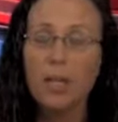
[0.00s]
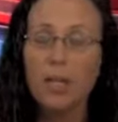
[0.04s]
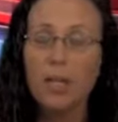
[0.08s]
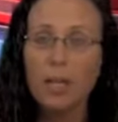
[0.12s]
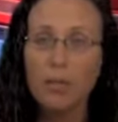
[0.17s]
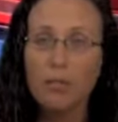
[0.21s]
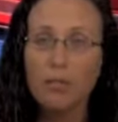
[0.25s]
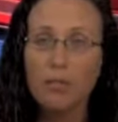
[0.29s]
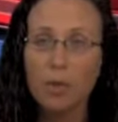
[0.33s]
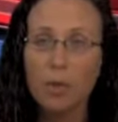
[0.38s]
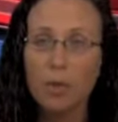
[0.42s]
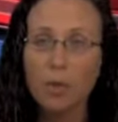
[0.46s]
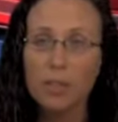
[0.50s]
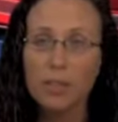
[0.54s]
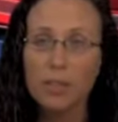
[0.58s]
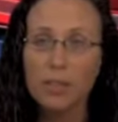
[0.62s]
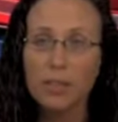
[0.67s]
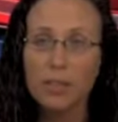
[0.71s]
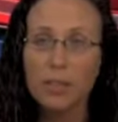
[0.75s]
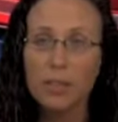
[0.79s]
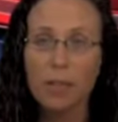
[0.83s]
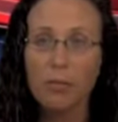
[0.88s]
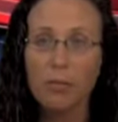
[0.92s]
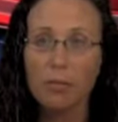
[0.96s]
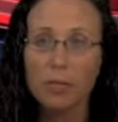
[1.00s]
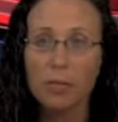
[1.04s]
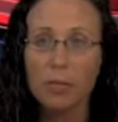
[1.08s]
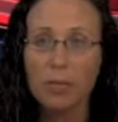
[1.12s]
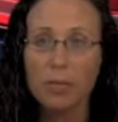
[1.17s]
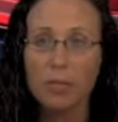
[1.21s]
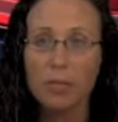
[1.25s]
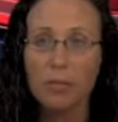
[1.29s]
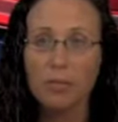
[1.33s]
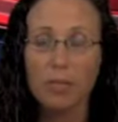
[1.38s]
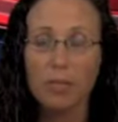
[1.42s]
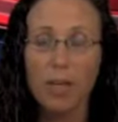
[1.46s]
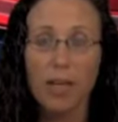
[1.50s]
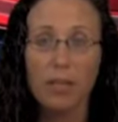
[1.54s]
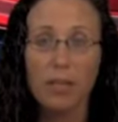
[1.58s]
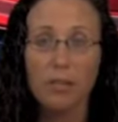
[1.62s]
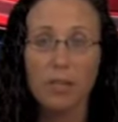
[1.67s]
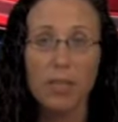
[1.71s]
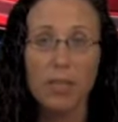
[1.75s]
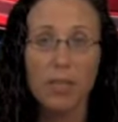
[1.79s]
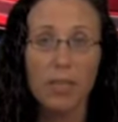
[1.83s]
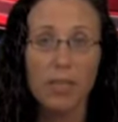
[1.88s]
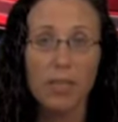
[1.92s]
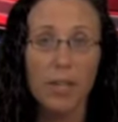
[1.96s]
and focuses its efforts in
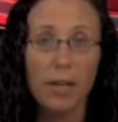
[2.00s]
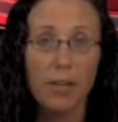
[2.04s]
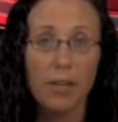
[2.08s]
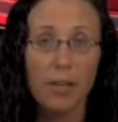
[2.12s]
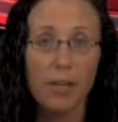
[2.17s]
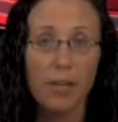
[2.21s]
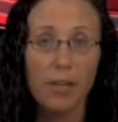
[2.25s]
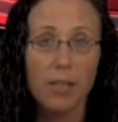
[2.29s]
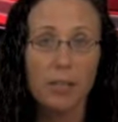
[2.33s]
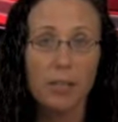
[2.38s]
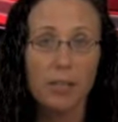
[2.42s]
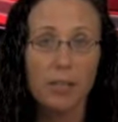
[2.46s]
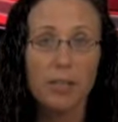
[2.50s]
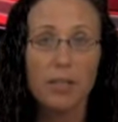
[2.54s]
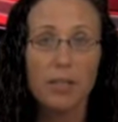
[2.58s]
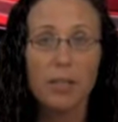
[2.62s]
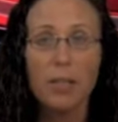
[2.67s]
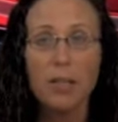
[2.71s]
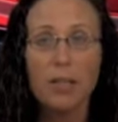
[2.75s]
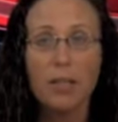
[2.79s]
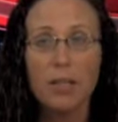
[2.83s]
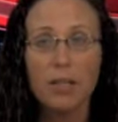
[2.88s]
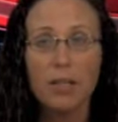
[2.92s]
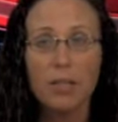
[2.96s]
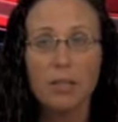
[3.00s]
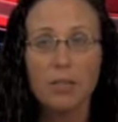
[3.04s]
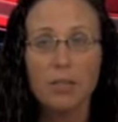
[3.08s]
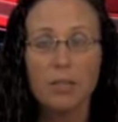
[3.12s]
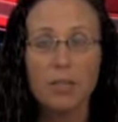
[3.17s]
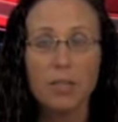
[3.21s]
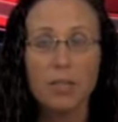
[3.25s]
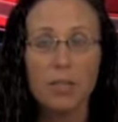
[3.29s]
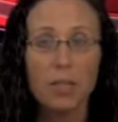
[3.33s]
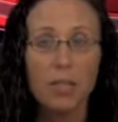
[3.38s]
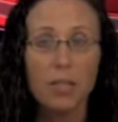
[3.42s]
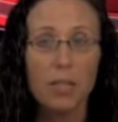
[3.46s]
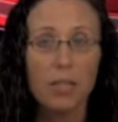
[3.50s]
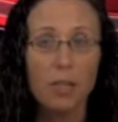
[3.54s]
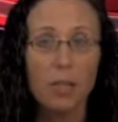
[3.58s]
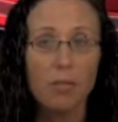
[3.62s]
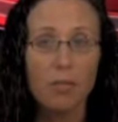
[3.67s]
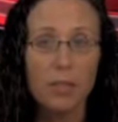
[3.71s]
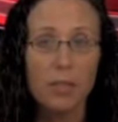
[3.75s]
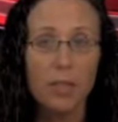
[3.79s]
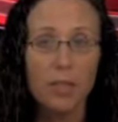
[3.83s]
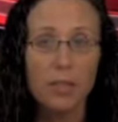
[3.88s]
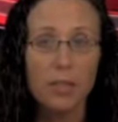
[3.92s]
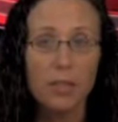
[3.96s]
five key areas diversity in
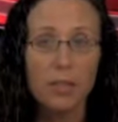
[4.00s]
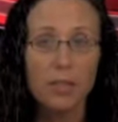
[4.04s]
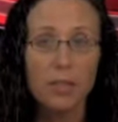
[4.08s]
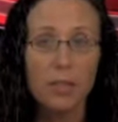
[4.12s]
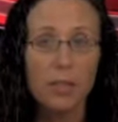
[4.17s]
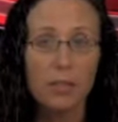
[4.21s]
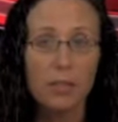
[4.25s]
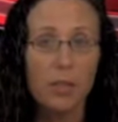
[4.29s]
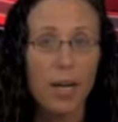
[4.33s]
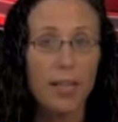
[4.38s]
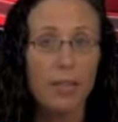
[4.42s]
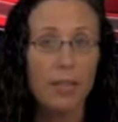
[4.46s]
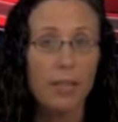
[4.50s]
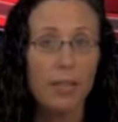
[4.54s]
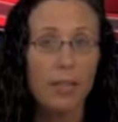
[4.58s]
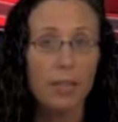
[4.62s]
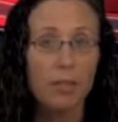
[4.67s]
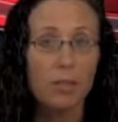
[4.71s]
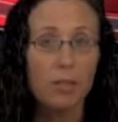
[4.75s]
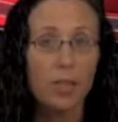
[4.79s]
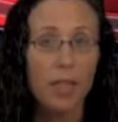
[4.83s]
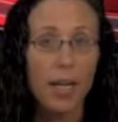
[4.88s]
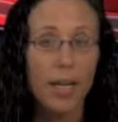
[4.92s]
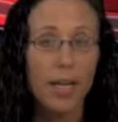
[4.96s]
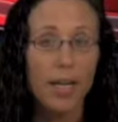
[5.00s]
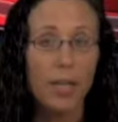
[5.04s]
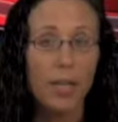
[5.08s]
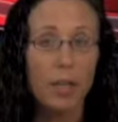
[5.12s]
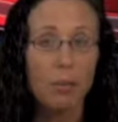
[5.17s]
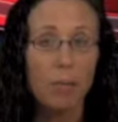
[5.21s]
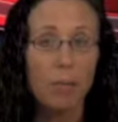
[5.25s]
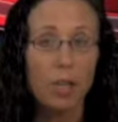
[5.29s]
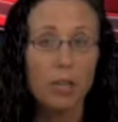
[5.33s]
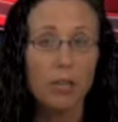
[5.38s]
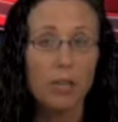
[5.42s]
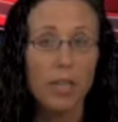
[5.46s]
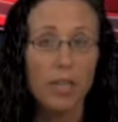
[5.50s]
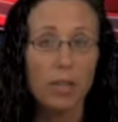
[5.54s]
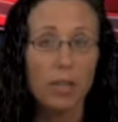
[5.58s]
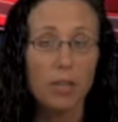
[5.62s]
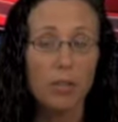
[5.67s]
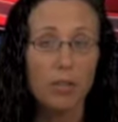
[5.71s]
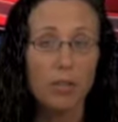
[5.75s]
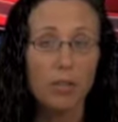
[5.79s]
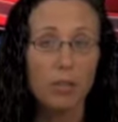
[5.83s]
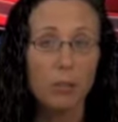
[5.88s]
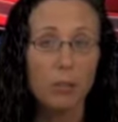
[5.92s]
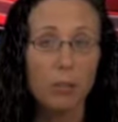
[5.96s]
governance, attracting and retaining a
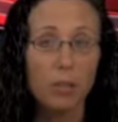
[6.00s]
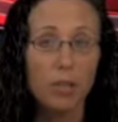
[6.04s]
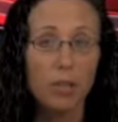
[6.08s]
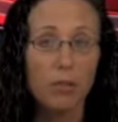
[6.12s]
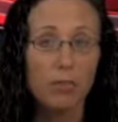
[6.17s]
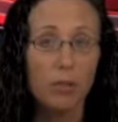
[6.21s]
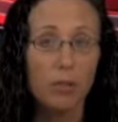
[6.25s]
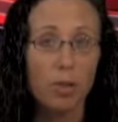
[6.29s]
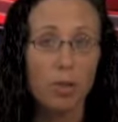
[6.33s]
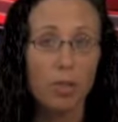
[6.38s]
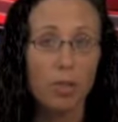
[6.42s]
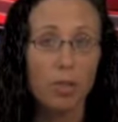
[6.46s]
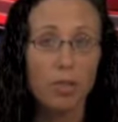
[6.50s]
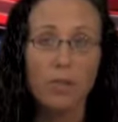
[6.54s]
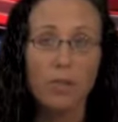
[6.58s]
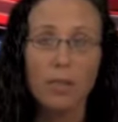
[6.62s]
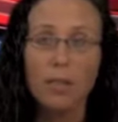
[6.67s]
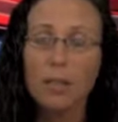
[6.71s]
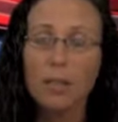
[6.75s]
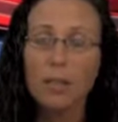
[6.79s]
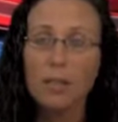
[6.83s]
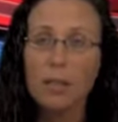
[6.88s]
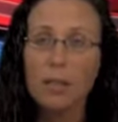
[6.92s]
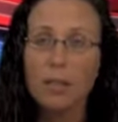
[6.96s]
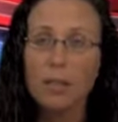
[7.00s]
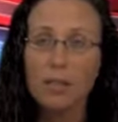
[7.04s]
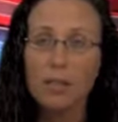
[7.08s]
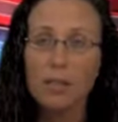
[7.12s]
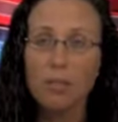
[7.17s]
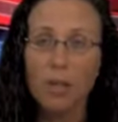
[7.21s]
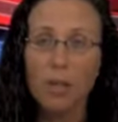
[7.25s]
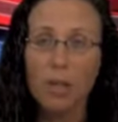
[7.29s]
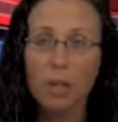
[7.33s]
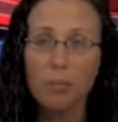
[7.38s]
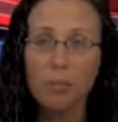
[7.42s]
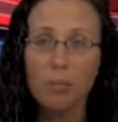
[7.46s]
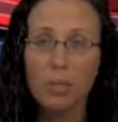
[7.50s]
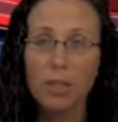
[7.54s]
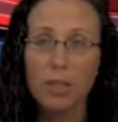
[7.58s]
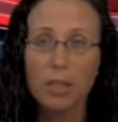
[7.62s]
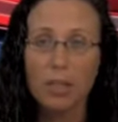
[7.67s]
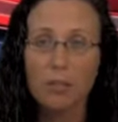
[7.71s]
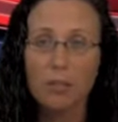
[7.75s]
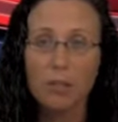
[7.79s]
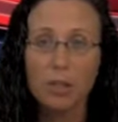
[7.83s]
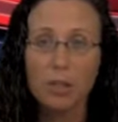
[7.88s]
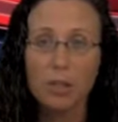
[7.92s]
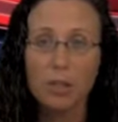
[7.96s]
multicultural workforce, developing a
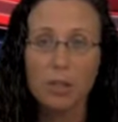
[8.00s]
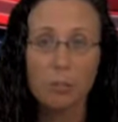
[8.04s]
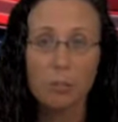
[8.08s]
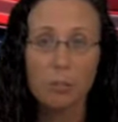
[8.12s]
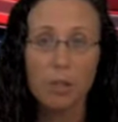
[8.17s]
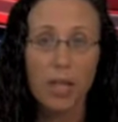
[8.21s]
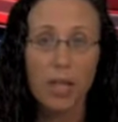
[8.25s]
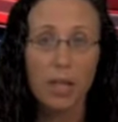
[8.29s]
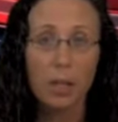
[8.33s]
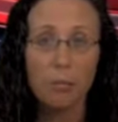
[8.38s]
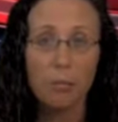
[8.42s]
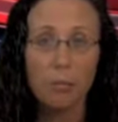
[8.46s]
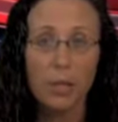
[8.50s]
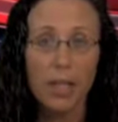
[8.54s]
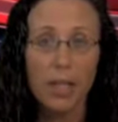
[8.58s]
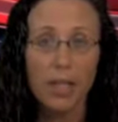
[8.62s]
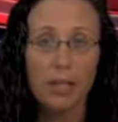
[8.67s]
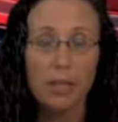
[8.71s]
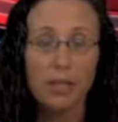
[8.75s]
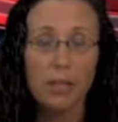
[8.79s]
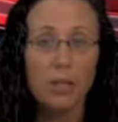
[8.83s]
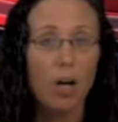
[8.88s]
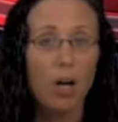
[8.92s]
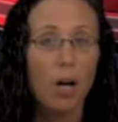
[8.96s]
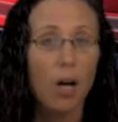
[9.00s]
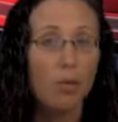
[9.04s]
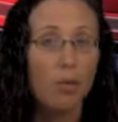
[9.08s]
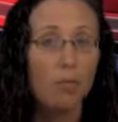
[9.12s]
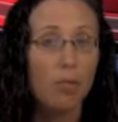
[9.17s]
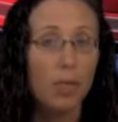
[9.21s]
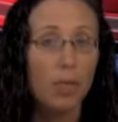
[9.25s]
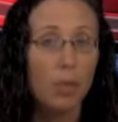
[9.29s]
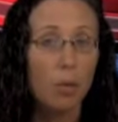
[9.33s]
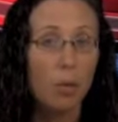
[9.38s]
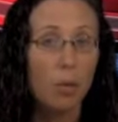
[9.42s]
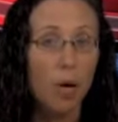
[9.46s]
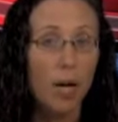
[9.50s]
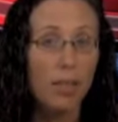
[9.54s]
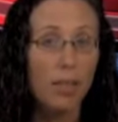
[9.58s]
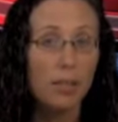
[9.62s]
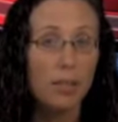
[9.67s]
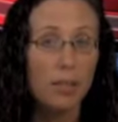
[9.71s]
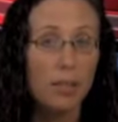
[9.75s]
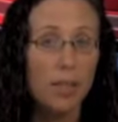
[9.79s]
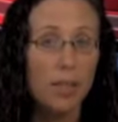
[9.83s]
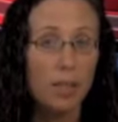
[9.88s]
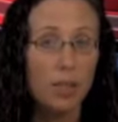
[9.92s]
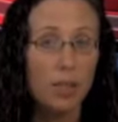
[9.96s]
diverse supplier base, offering a wide
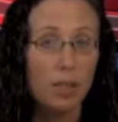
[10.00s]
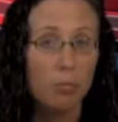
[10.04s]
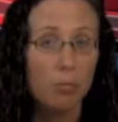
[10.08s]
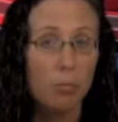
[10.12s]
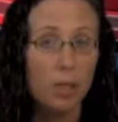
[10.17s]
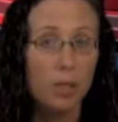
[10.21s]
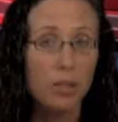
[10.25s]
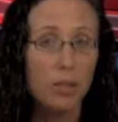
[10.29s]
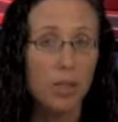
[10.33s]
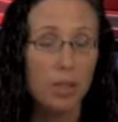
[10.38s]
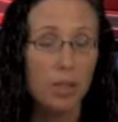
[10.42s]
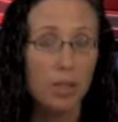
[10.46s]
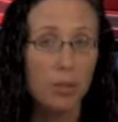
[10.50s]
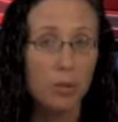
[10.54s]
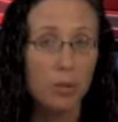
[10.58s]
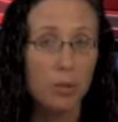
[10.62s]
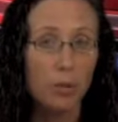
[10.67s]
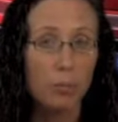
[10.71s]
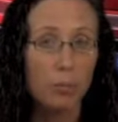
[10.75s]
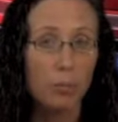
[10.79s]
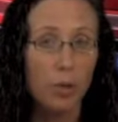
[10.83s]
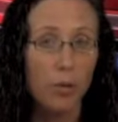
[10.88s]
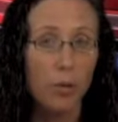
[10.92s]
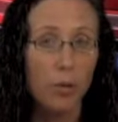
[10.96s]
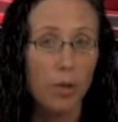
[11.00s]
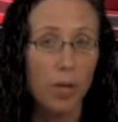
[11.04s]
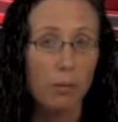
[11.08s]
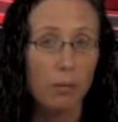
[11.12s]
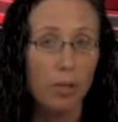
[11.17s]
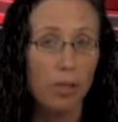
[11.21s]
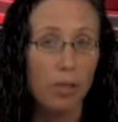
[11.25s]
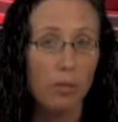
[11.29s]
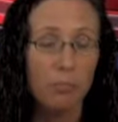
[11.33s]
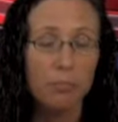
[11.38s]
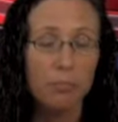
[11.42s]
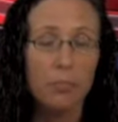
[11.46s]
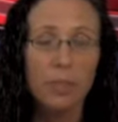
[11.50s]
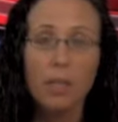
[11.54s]
selection of multicultural programming,